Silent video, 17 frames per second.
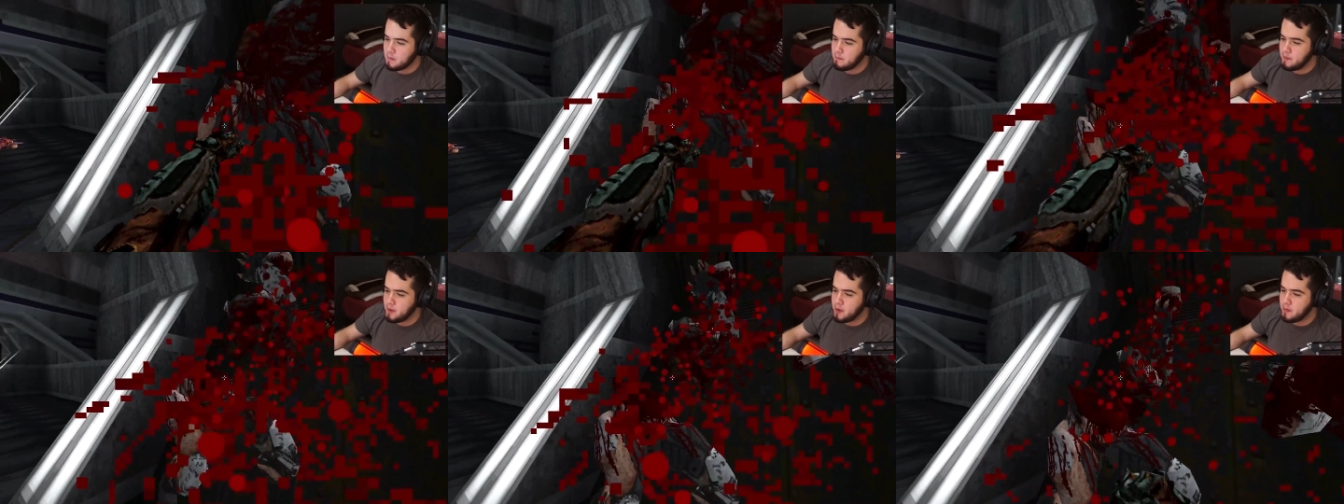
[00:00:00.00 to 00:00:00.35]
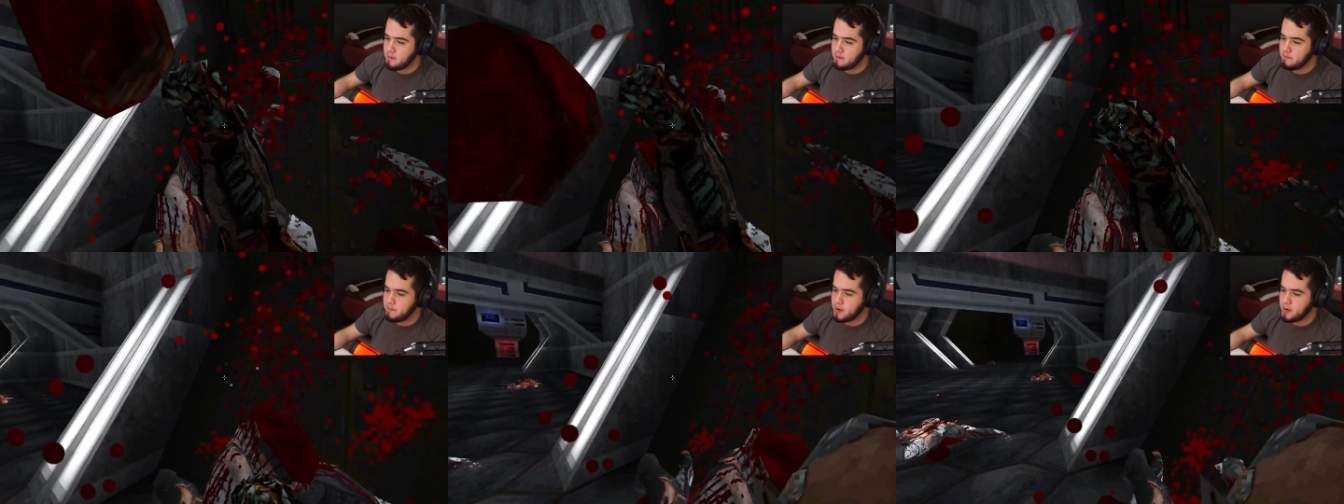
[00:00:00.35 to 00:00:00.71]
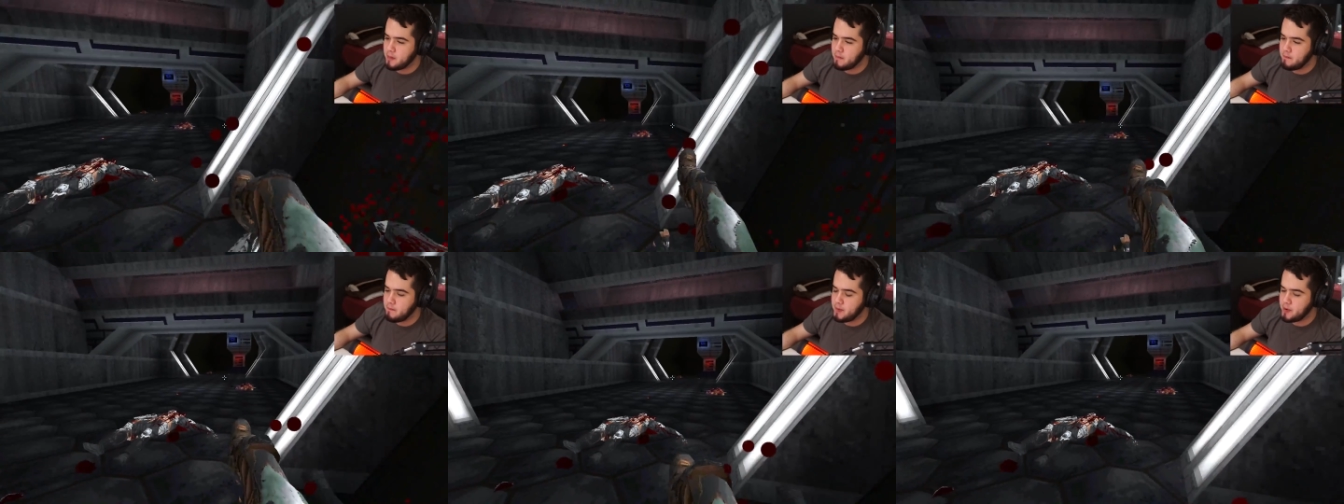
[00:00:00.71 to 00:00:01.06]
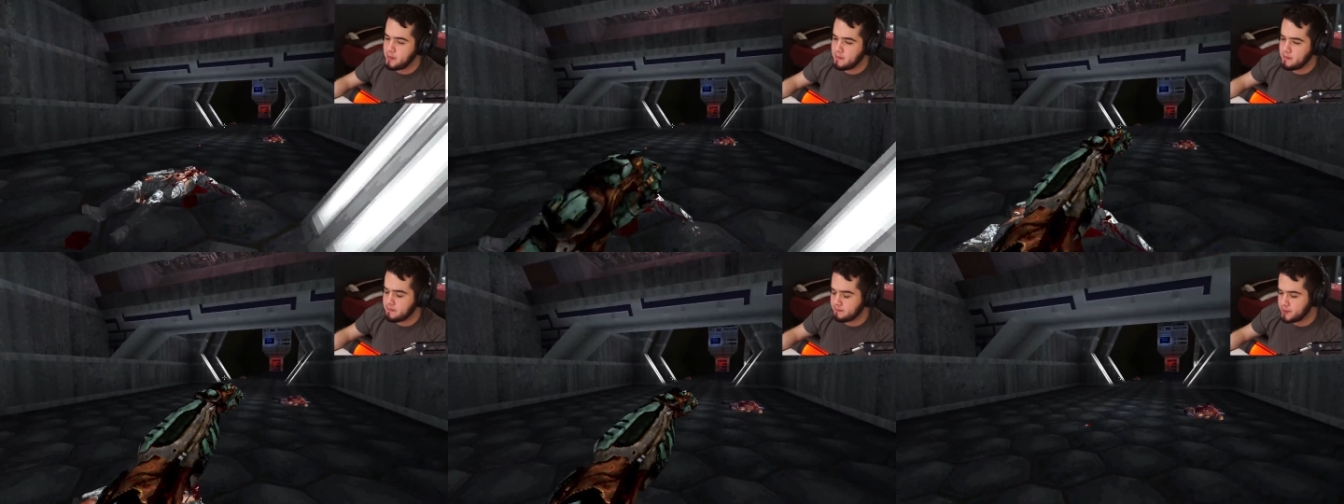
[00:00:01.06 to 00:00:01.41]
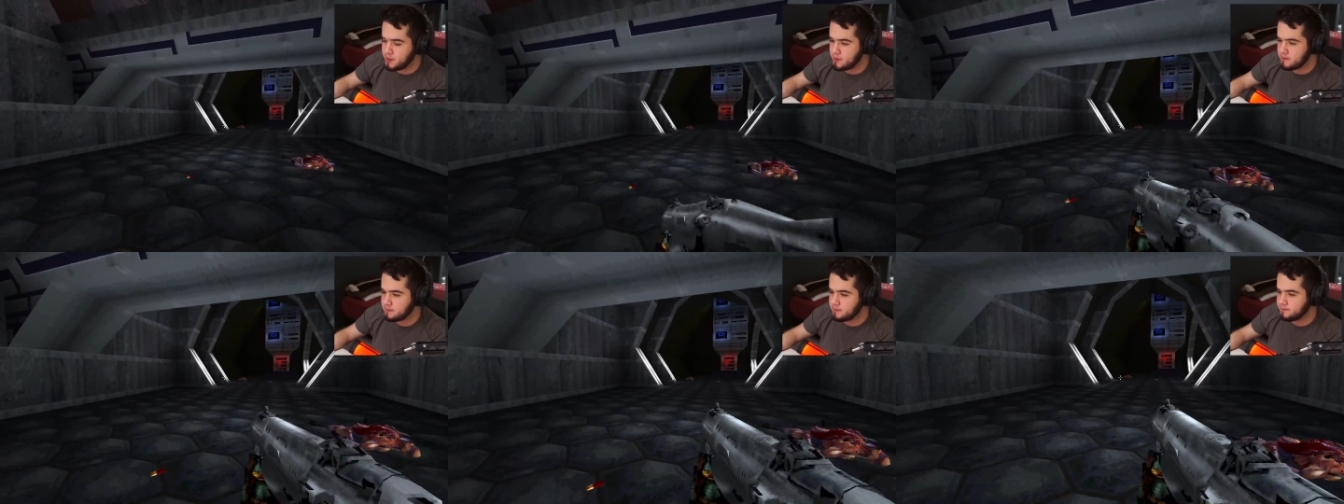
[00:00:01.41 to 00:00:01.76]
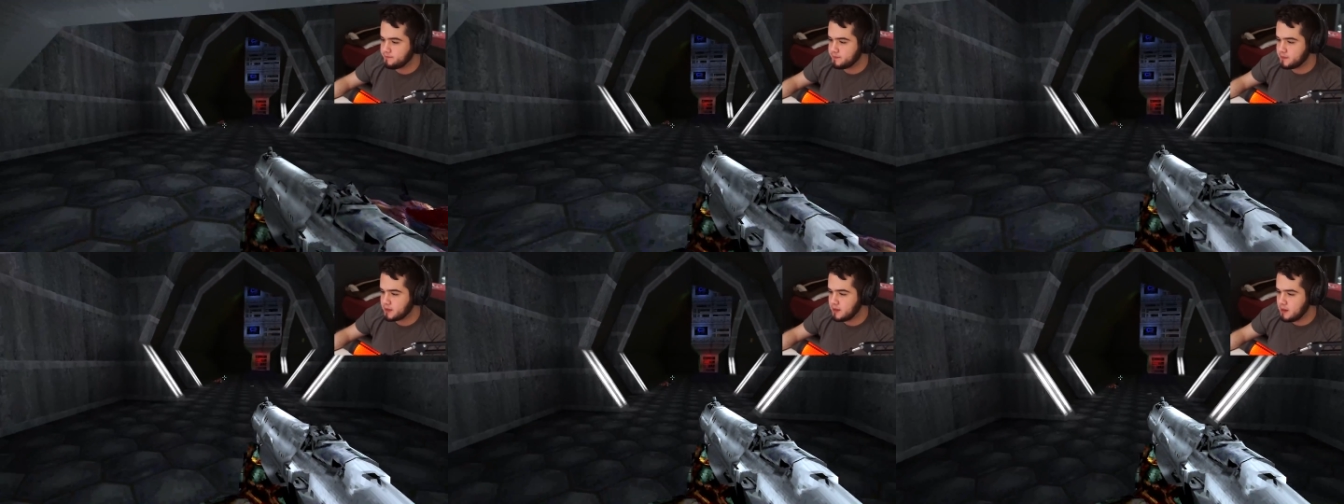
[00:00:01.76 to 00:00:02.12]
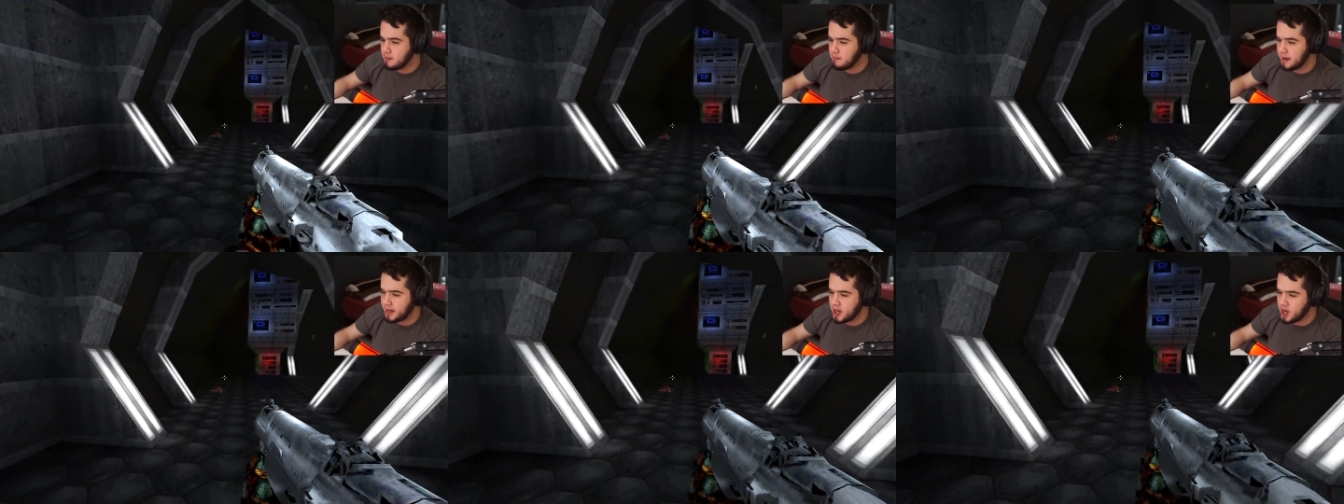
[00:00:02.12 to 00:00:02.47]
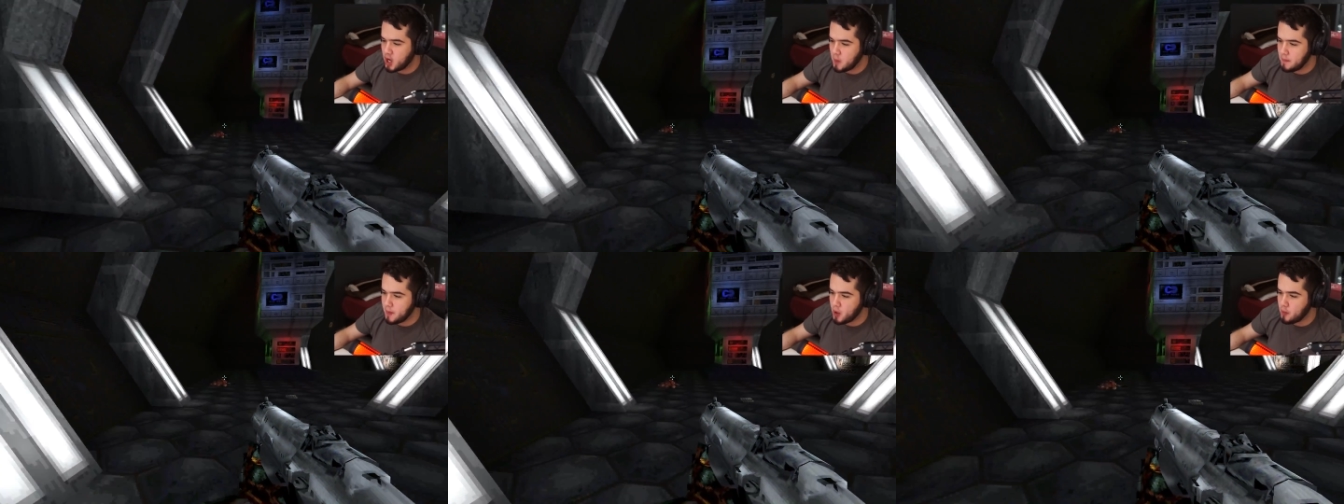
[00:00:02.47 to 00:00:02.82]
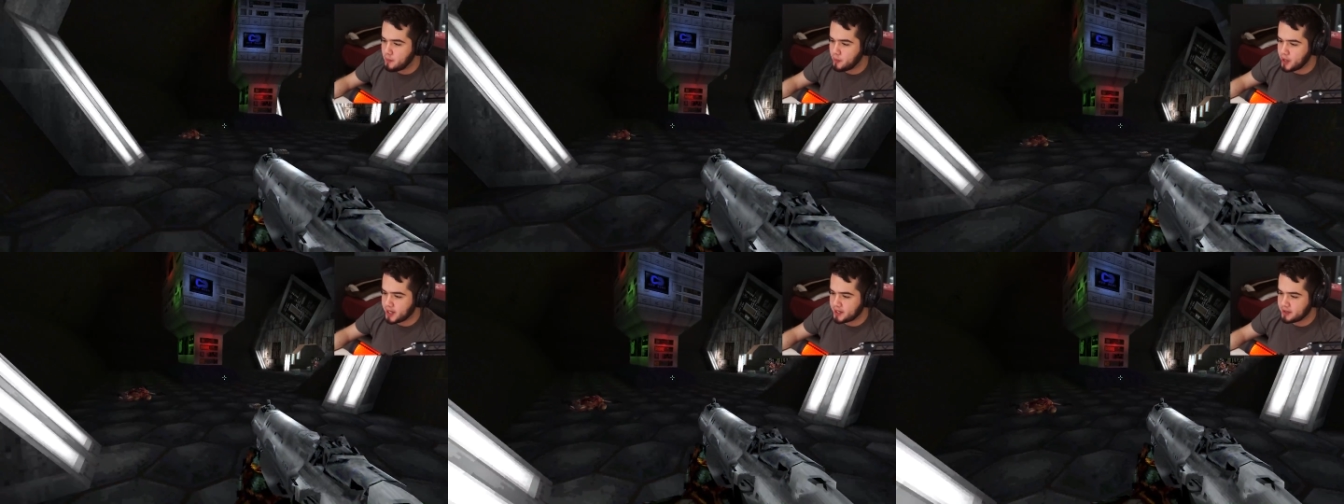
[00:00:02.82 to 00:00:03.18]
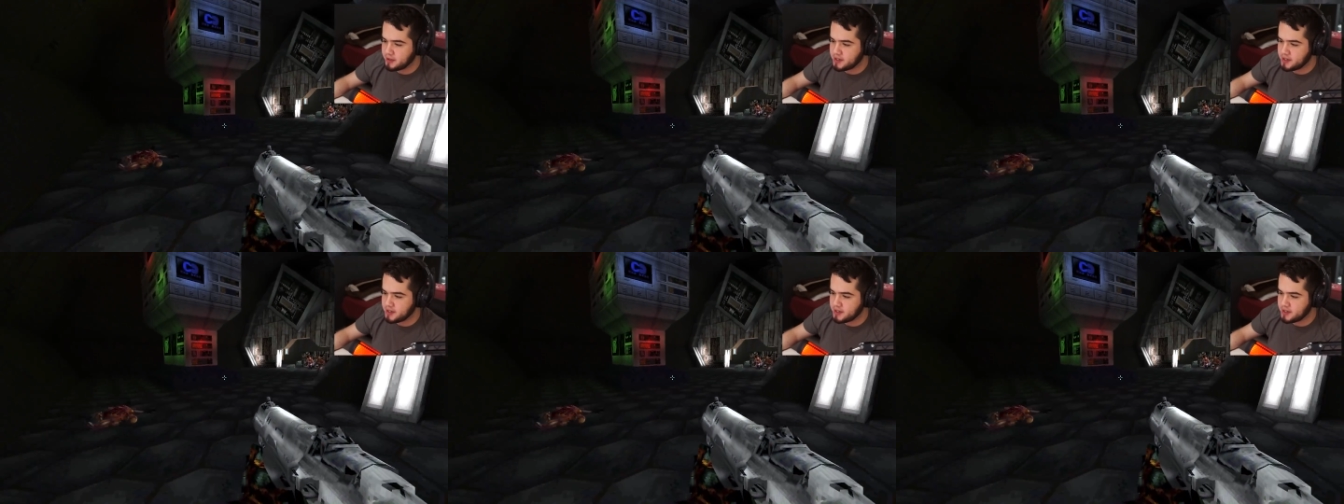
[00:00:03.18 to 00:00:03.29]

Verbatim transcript: Boom, boom, boom, boom. My combo breaker,